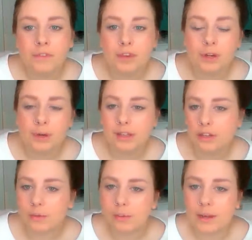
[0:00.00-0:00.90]
So I quickly
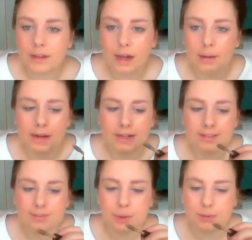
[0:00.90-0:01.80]
do my makeup and I
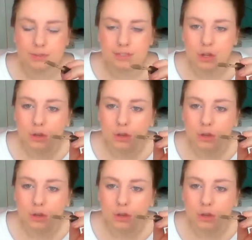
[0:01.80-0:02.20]
just pop this